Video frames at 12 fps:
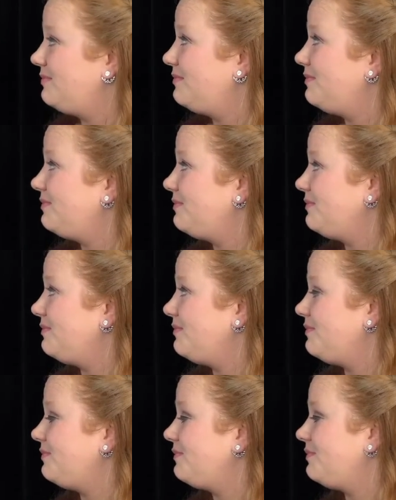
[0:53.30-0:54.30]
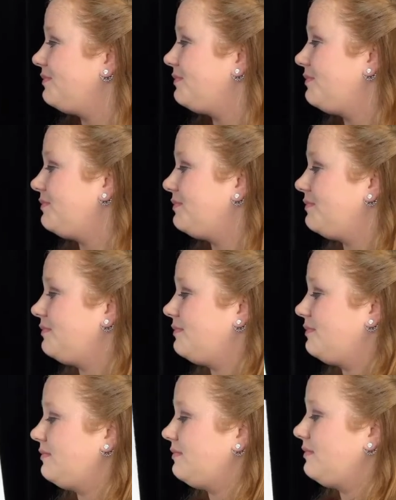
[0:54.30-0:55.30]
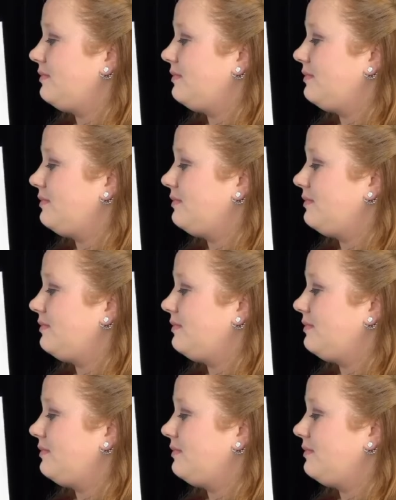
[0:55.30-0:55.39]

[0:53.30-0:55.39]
Nothing is said.